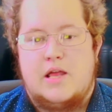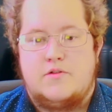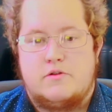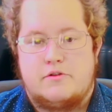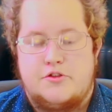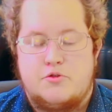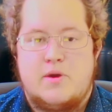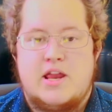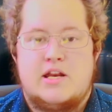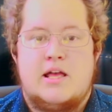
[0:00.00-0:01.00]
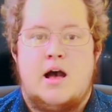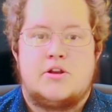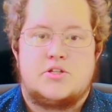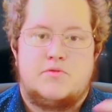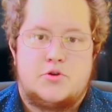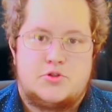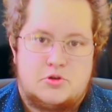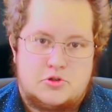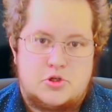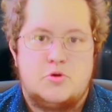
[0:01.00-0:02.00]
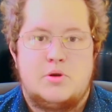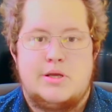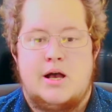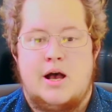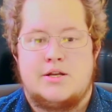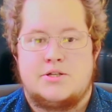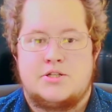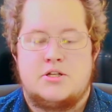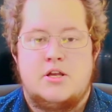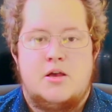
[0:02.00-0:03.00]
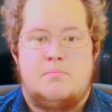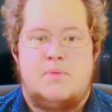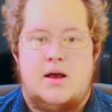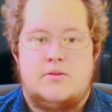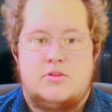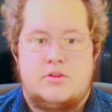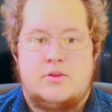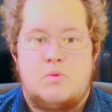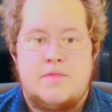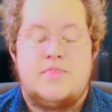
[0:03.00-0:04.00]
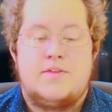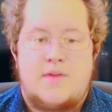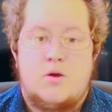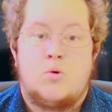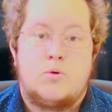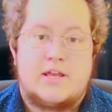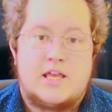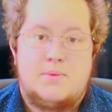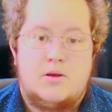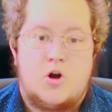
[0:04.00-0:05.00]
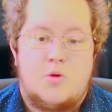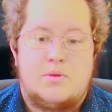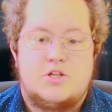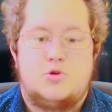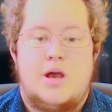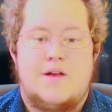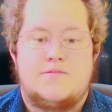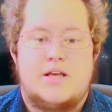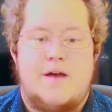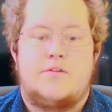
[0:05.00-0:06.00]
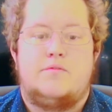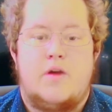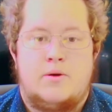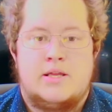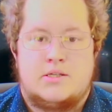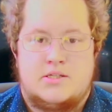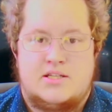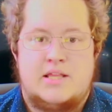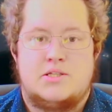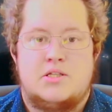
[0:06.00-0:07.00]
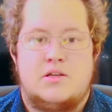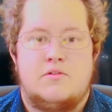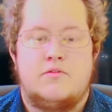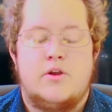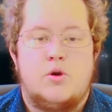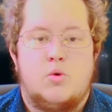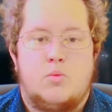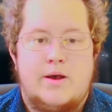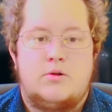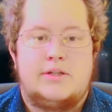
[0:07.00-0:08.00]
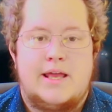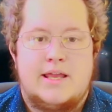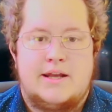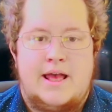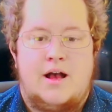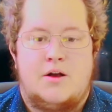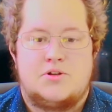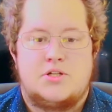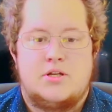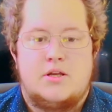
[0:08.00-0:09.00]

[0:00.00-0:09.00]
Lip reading: if you're a 3D artist versus a 2D artist, but the one thing they all keep in common is you have to have a very extensive, well laid out,